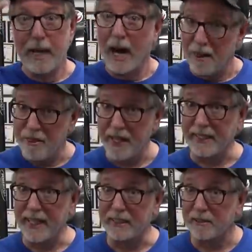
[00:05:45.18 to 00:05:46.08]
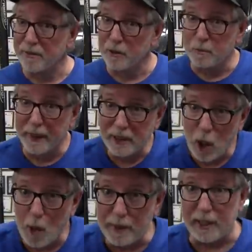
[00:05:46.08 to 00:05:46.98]
I think that's the first big
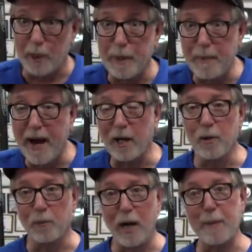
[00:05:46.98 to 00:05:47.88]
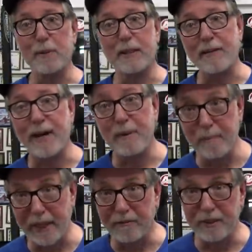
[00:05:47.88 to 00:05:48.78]
tournament that'll be back on Rayburn. They've had
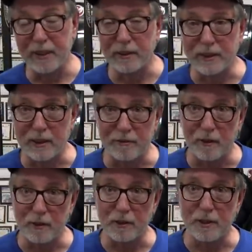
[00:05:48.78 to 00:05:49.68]
big fields at their first